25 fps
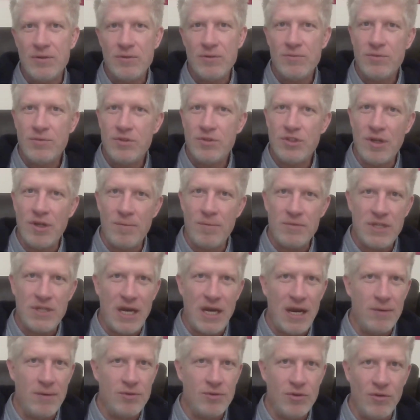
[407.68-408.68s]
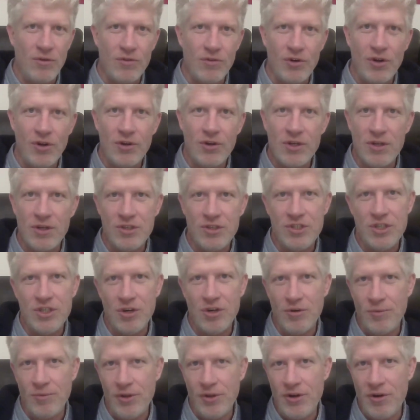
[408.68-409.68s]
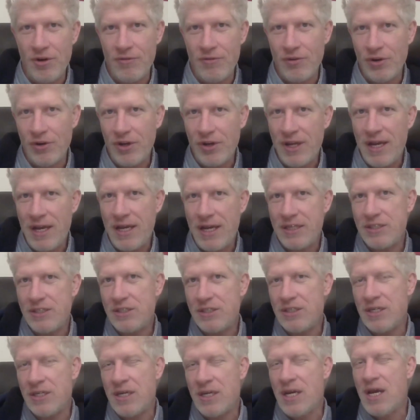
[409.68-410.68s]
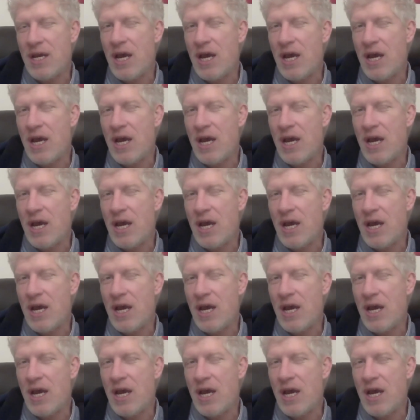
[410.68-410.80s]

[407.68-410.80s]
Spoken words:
sometimes considerably over list.